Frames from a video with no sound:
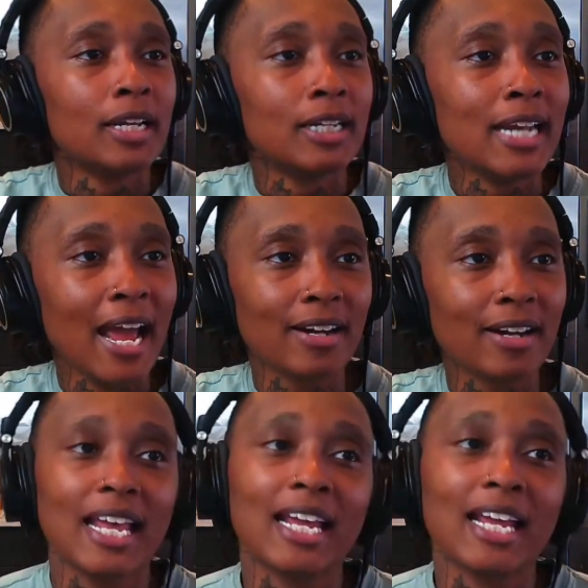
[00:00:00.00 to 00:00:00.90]
Now, the
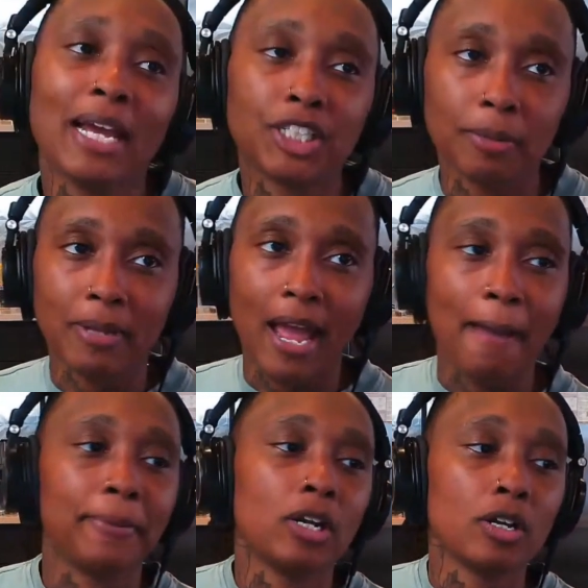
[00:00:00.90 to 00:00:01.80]
second matchup that
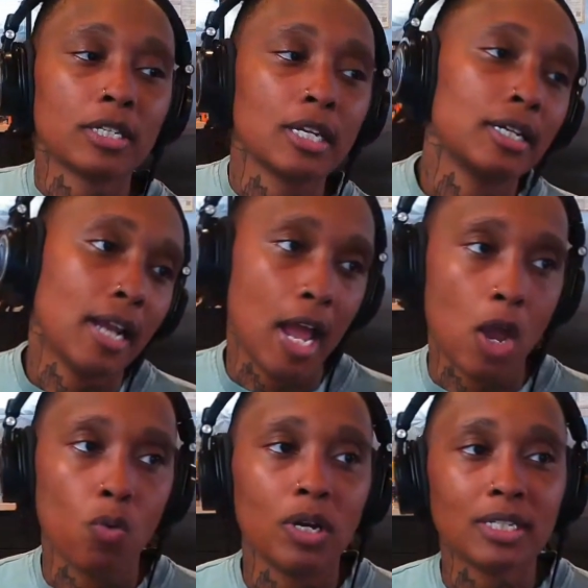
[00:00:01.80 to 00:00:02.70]
happened on
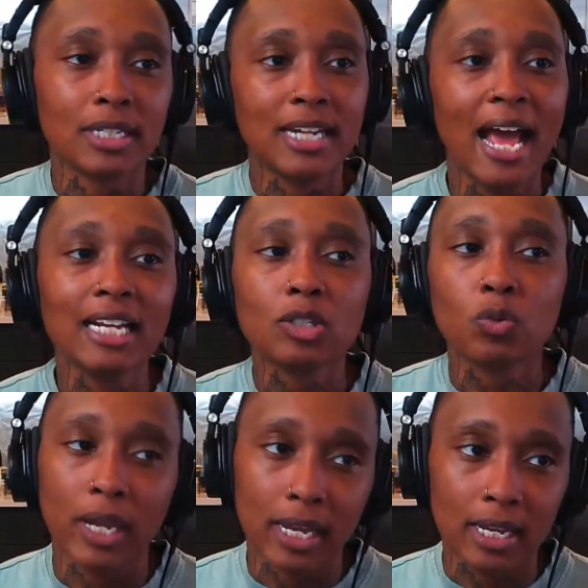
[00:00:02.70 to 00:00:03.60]
Sunday was the Dallas
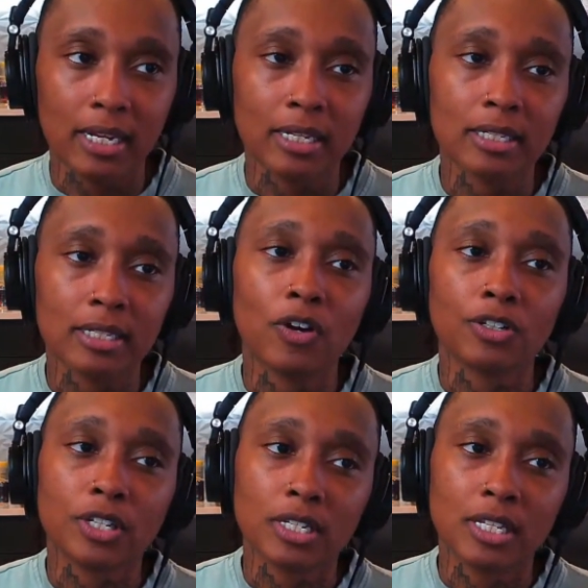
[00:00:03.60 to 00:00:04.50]
Wings
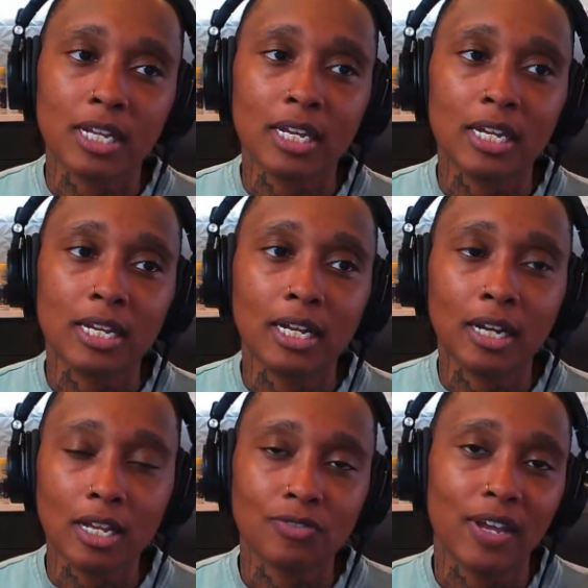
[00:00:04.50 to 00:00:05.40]
versus the
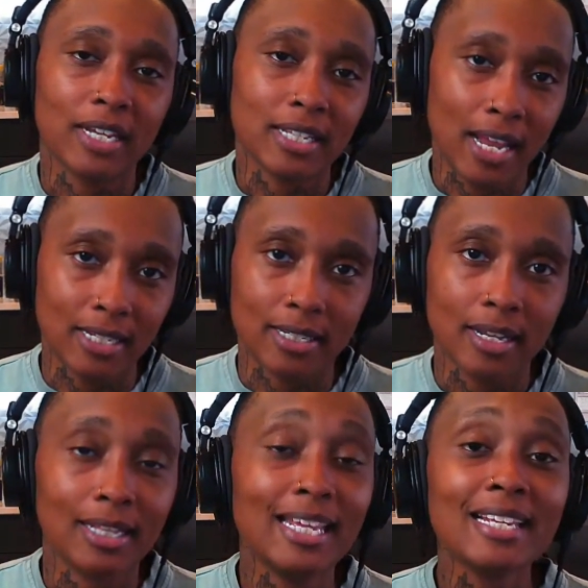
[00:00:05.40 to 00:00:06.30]
Las Vegas Aces.
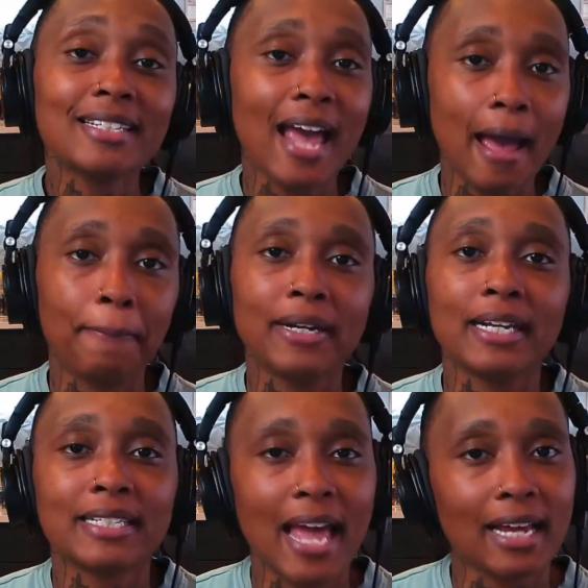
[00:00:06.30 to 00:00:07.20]
This happened
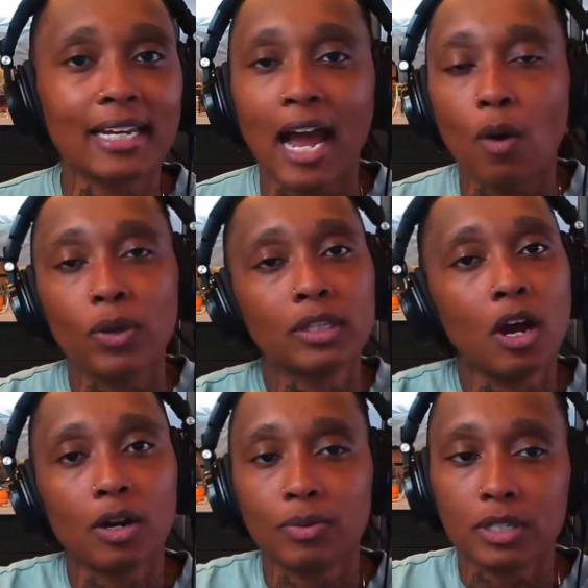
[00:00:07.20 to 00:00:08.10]
exactly how we
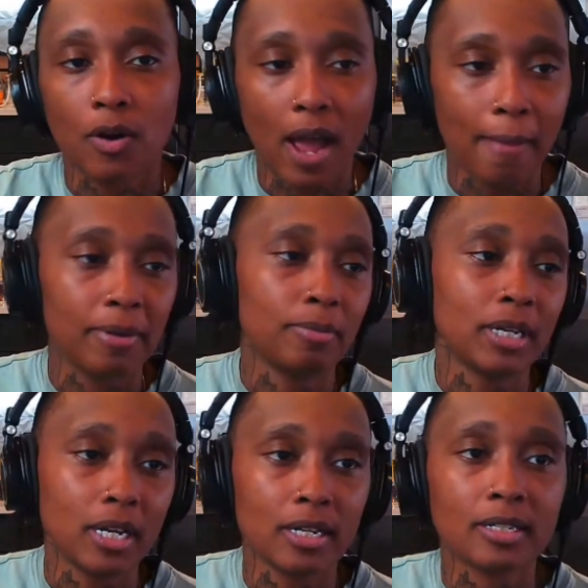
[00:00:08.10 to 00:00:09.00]
thought it was going to happen,
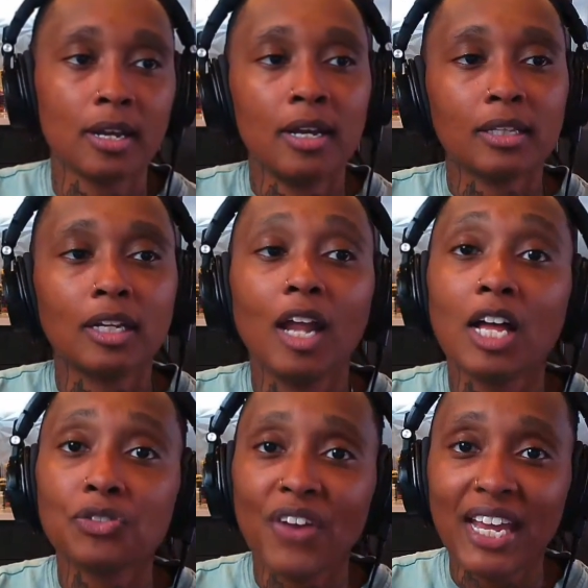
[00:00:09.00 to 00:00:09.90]
because the
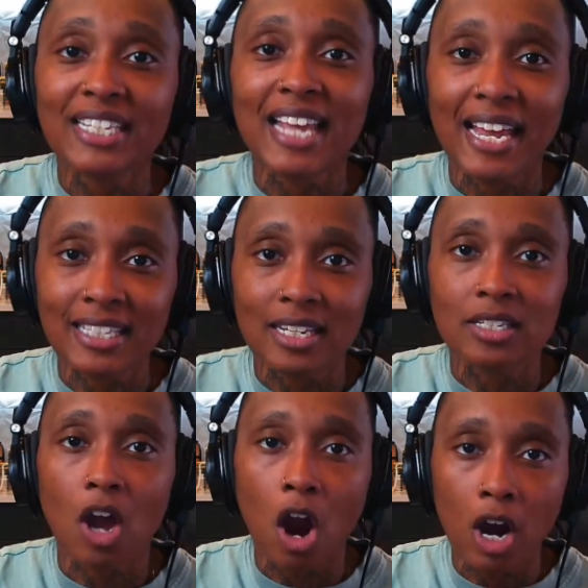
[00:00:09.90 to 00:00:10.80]
Las Vegas
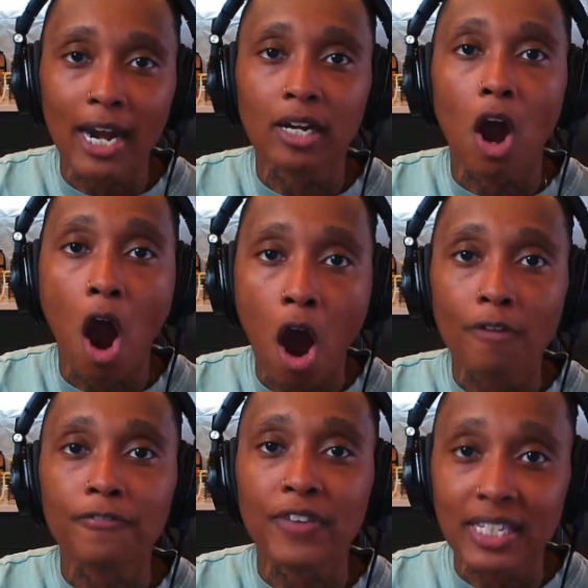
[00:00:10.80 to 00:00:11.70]
Aces are an
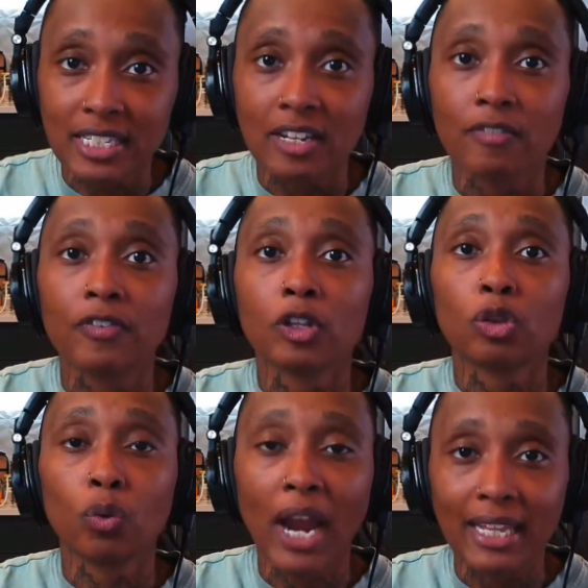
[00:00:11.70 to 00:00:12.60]
offensive
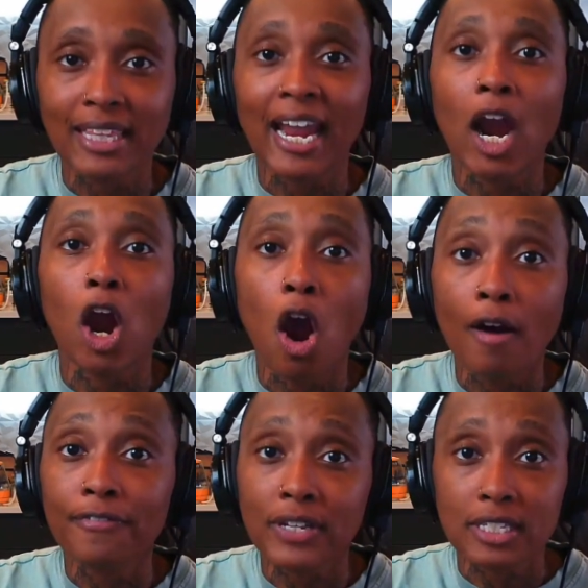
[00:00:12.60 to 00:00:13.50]
threat. They are
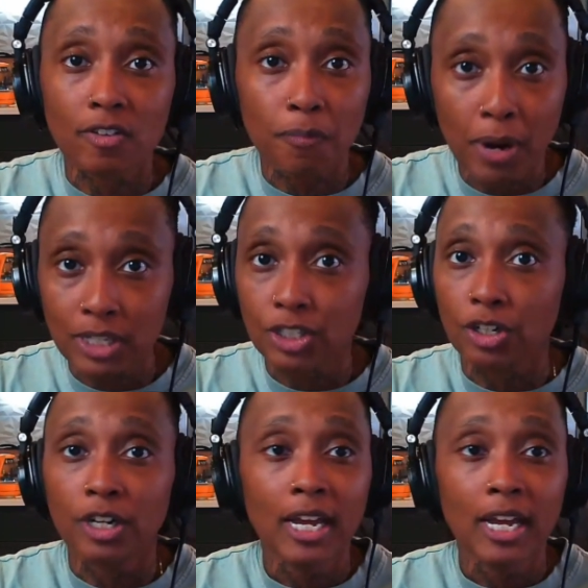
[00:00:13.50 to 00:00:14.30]
offensive pressure.